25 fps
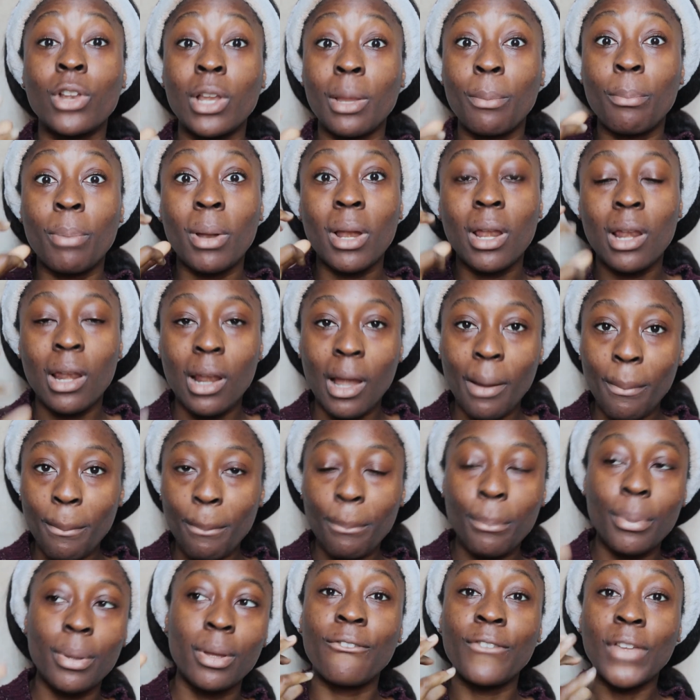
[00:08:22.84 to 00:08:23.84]

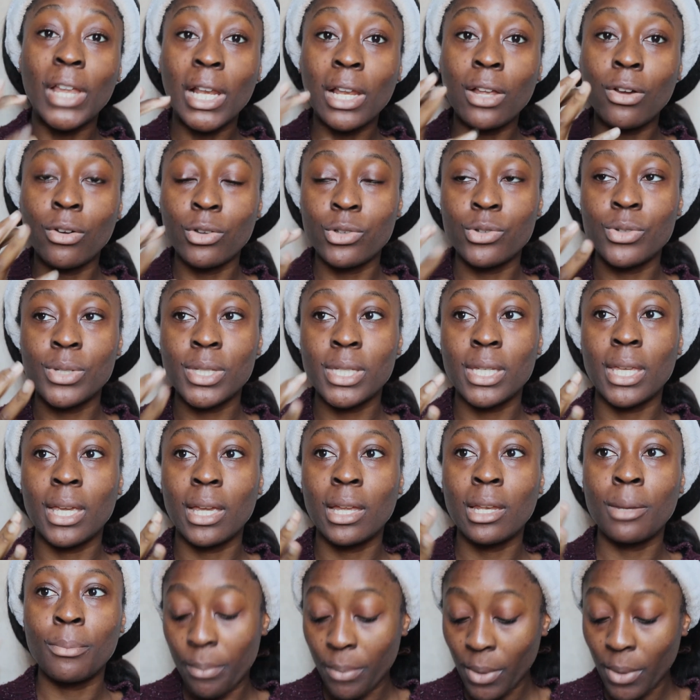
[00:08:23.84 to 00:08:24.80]
plump feeling on your skin.